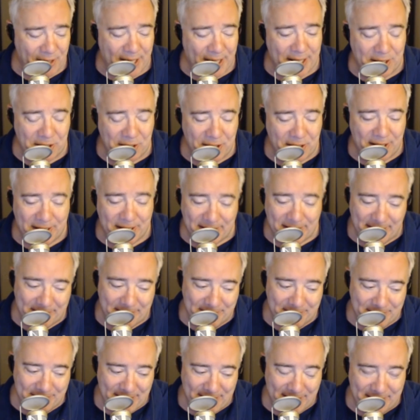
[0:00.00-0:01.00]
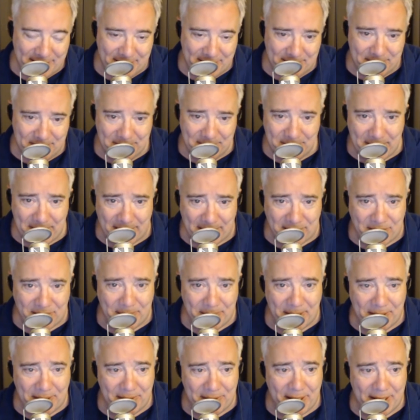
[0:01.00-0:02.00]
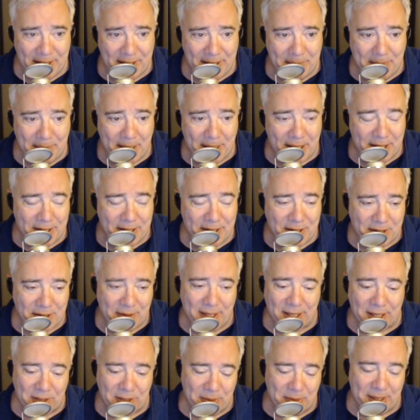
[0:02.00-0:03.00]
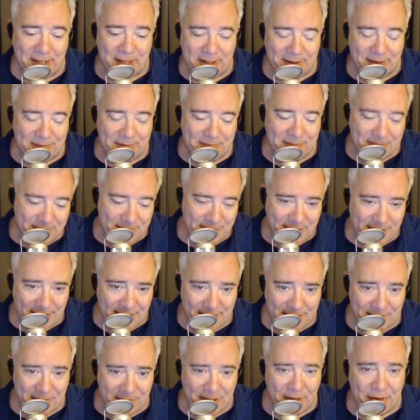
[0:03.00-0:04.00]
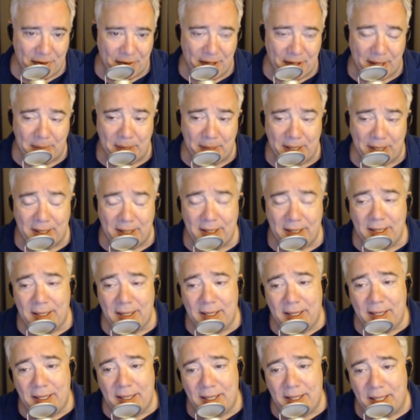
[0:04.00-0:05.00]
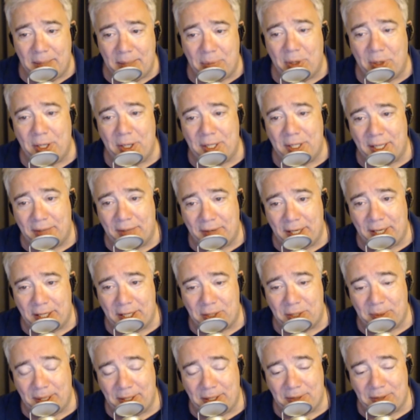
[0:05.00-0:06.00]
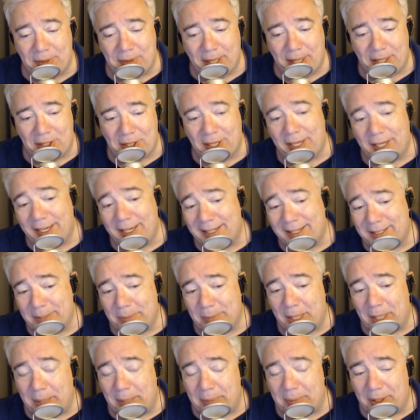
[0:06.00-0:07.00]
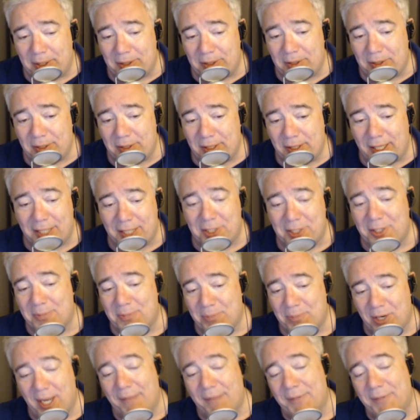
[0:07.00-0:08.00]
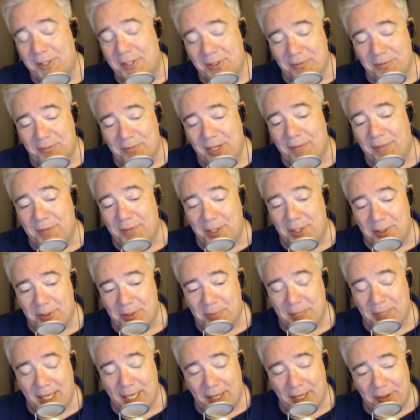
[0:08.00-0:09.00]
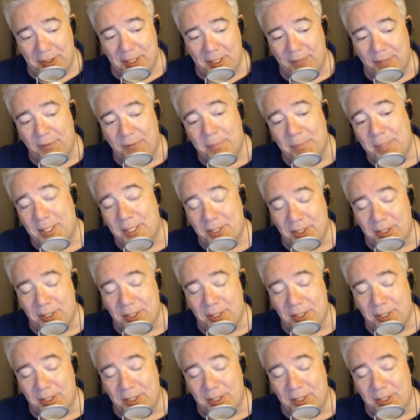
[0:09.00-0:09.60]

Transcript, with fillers: range, and they they estimate it right in the middle. And so next week they'll say the real thing. But the important thing for next week is we're actually going to get some numbers, not just profits and revenues, but how the different business